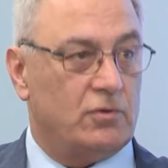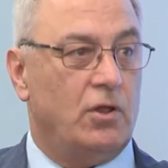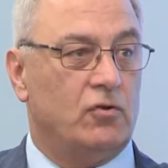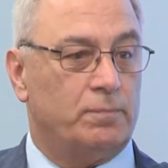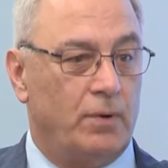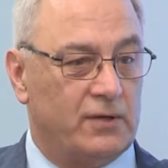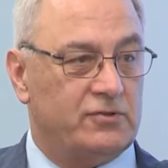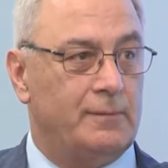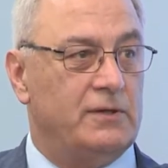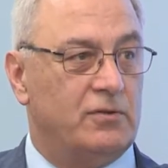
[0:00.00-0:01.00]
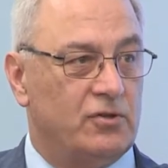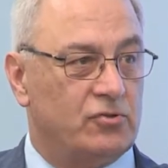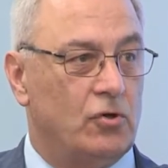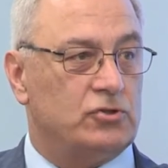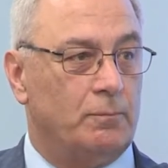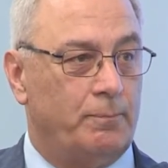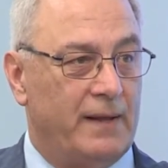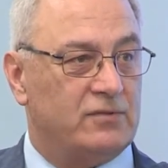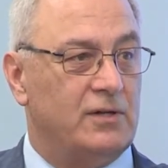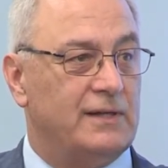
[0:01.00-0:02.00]
Close proximity to the surgeon,
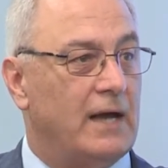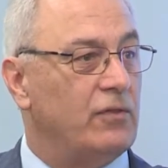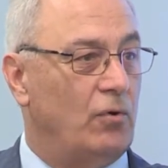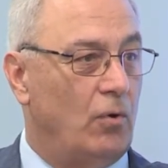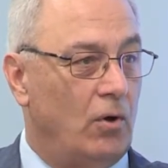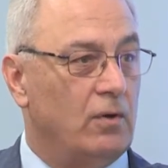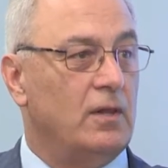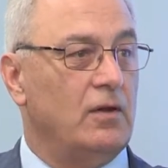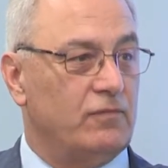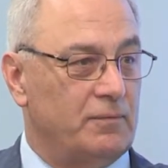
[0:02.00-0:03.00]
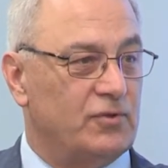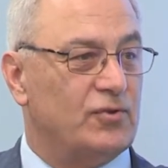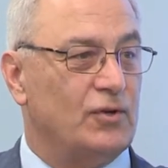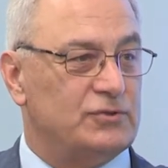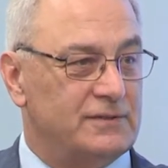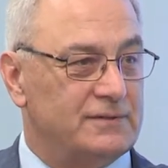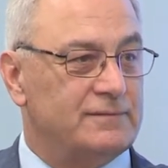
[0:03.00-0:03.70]
basically down the hall from the surgeon.